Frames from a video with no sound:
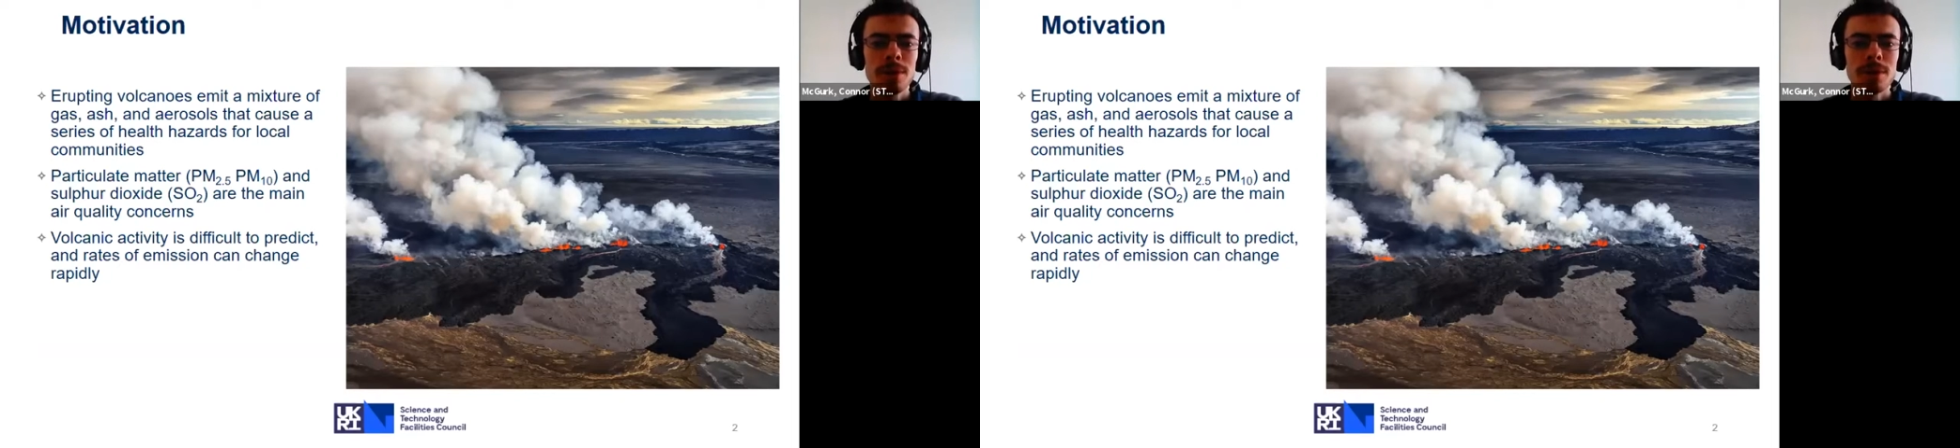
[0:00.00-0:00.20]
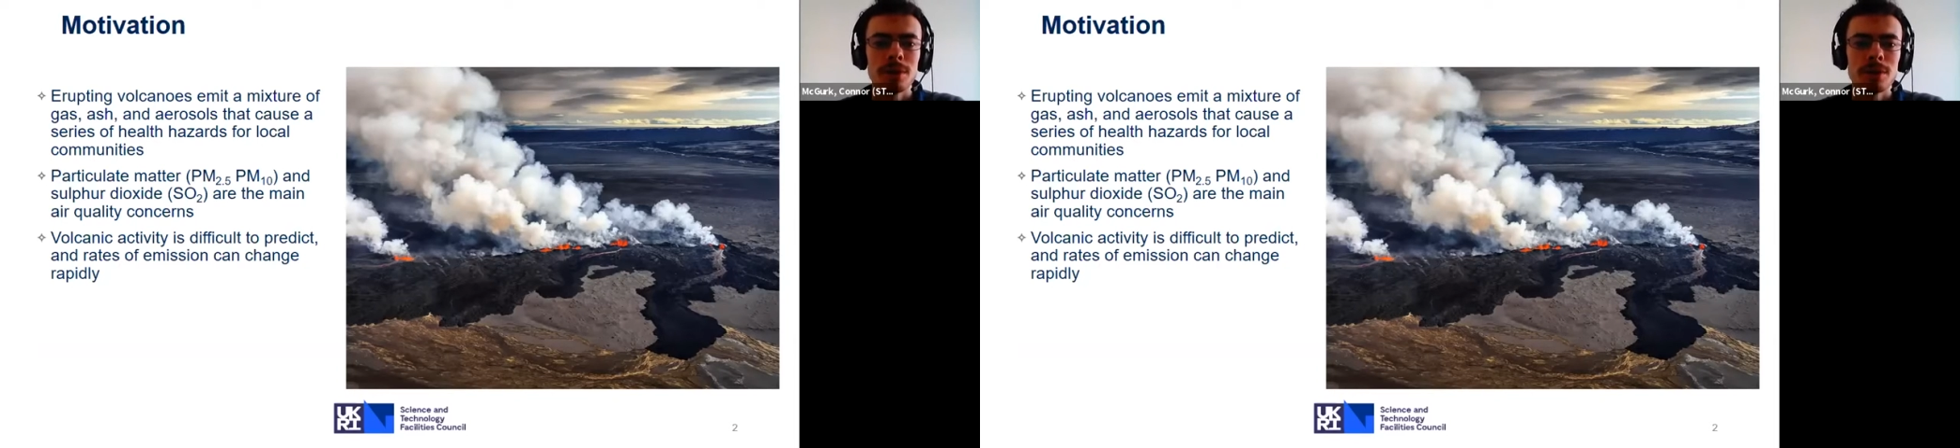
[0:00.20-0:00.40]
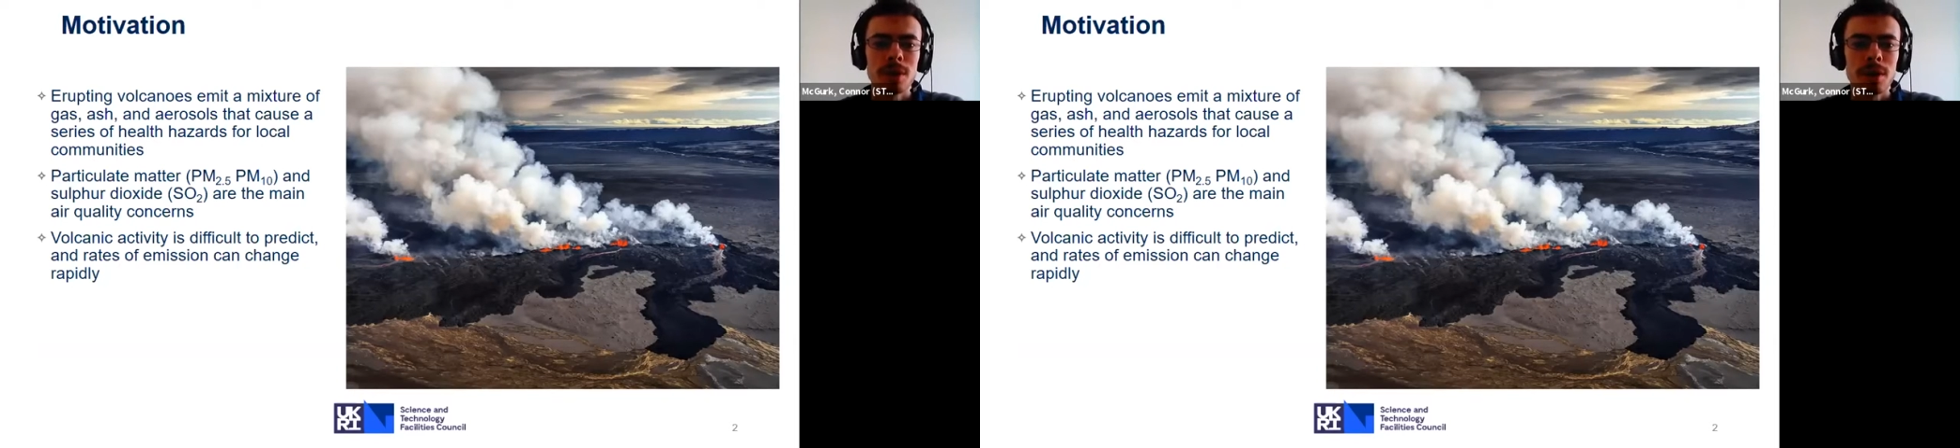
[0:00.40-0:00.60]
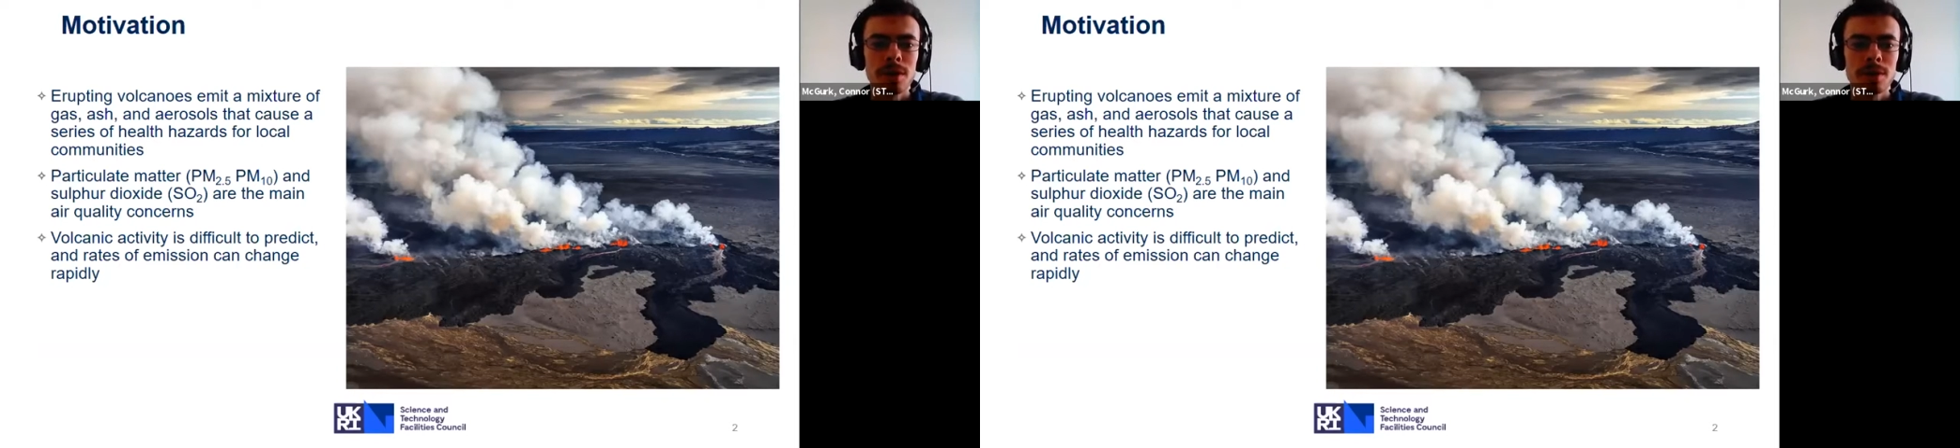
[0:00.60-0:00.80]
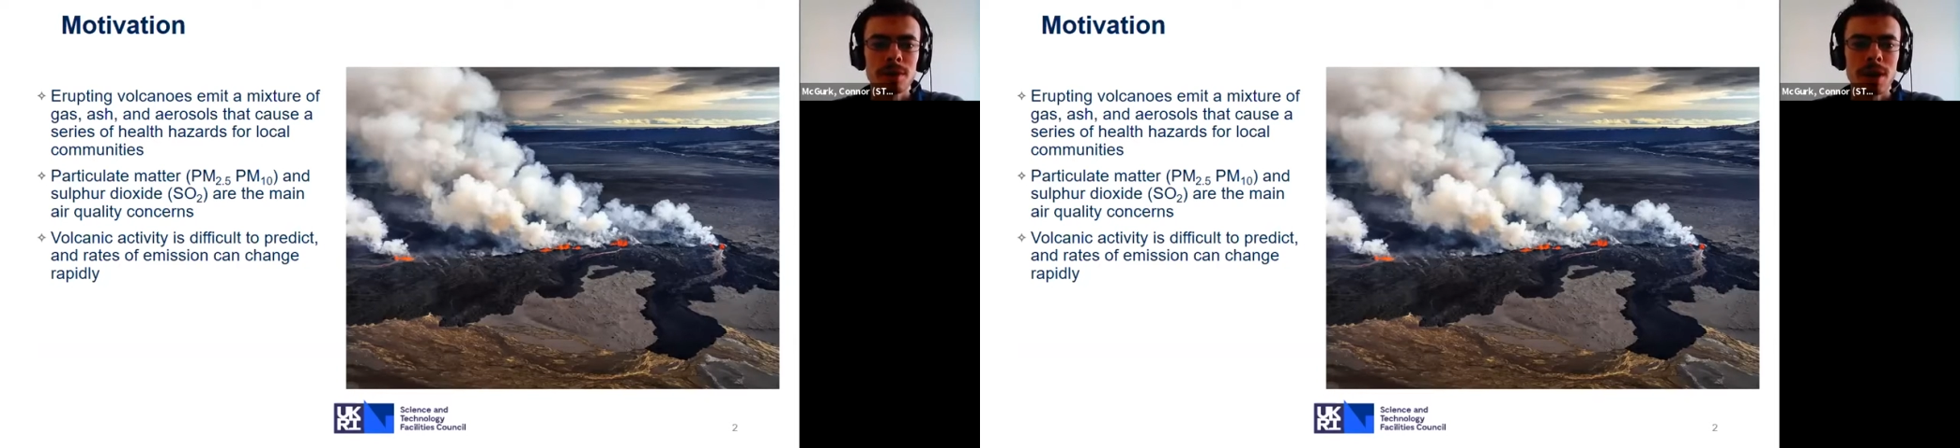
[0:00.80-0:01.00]
such
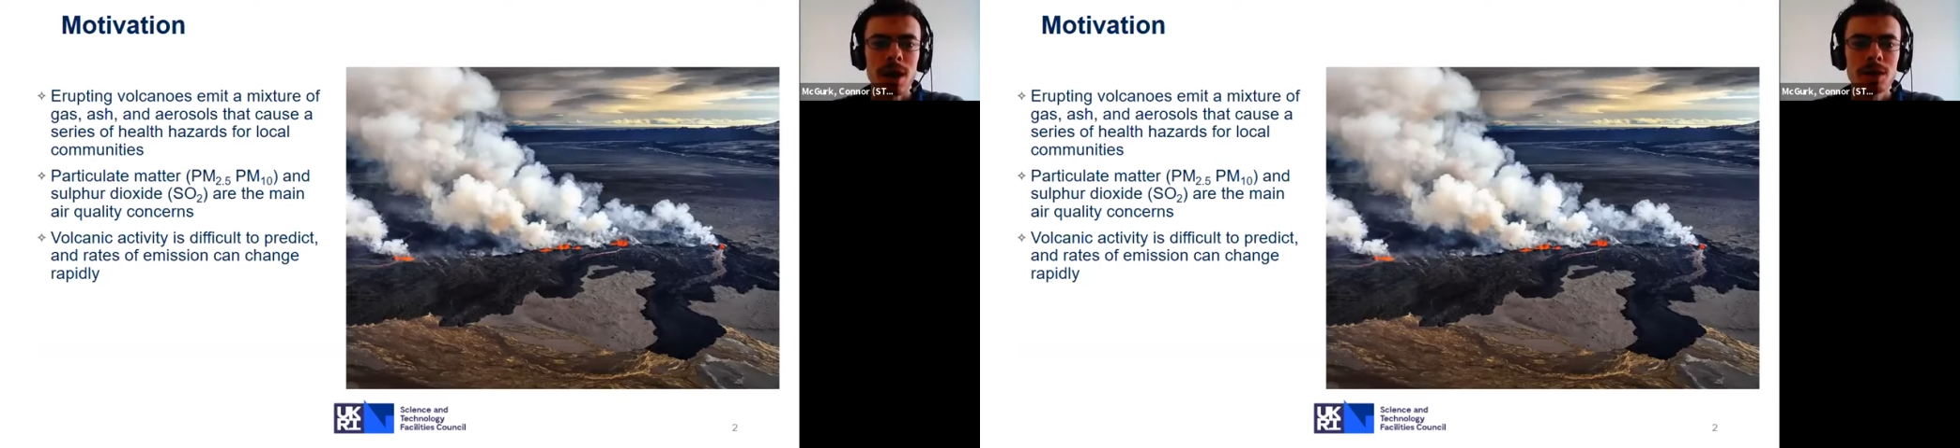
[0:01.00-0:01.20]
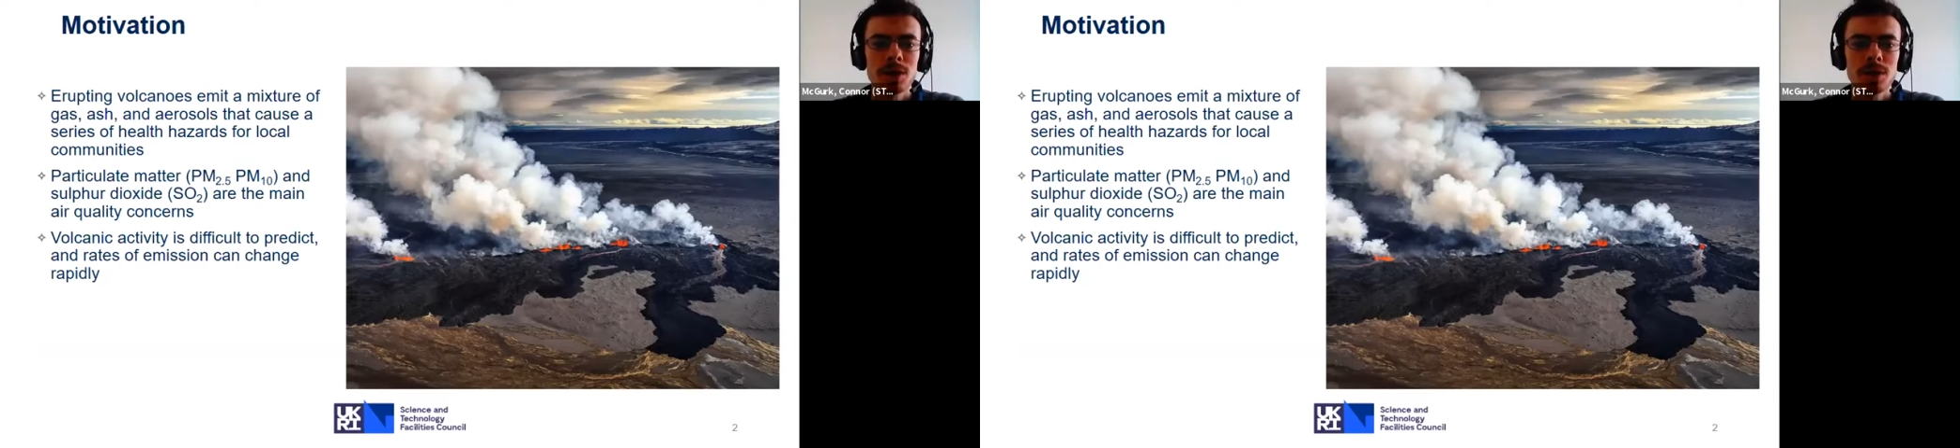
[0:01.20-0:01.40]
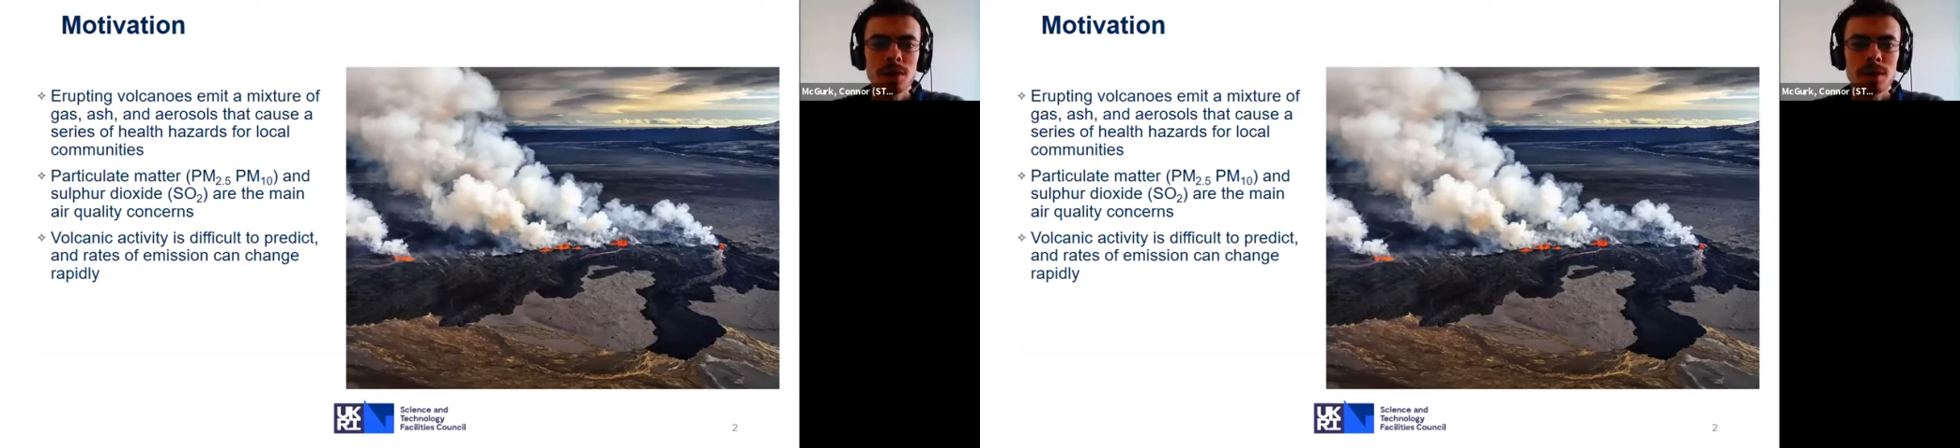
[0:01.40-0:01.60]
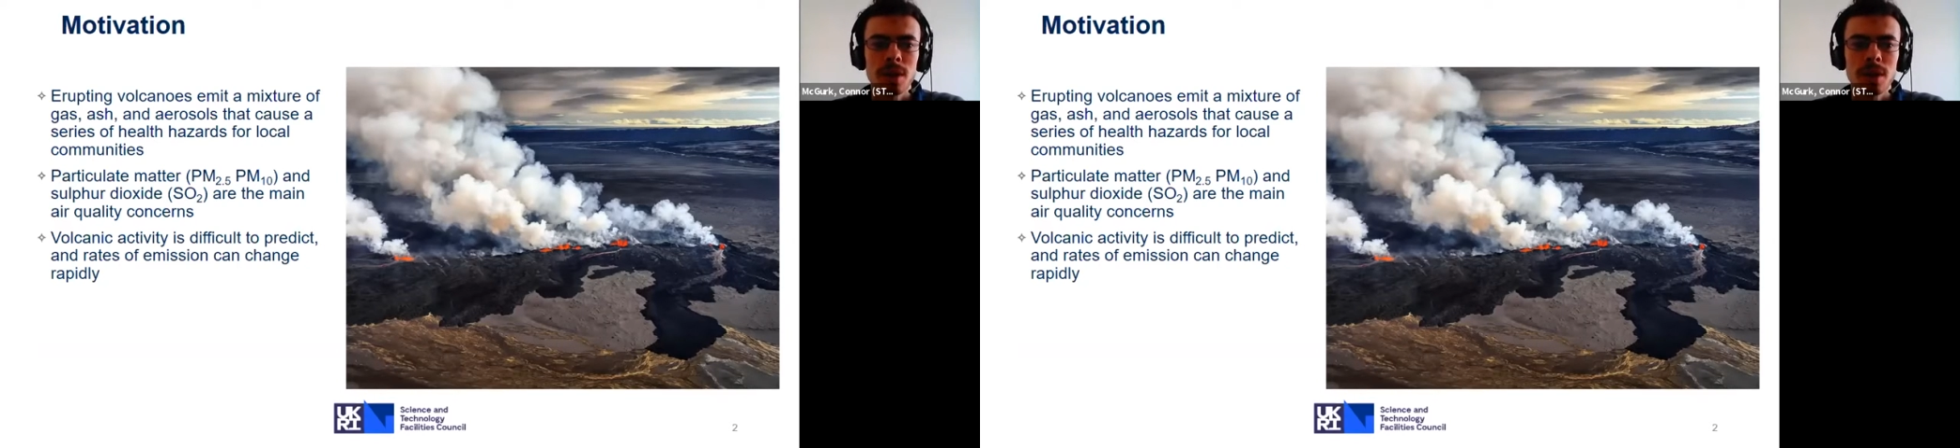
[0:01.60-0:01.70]
as gas,